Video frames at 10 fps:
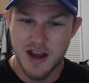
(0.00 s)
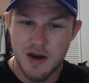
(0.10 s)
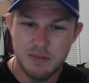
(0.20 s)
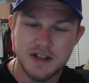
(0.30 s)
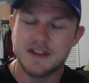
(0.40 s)

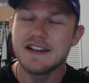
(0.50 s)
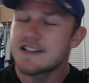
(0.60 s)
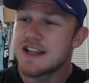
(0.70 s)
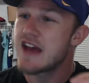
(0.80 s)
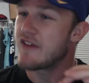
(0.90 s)
but at least
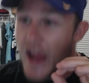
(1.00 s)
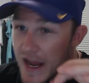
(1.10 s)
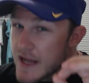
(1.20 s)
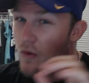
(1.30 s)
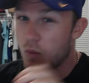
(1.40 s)
they have
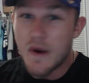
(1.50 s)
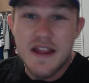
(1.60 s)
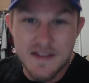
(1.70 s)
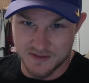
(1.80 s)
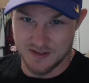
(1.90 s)
eight
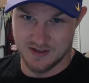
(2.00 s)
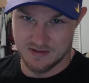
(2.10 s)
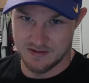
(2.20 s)
wins.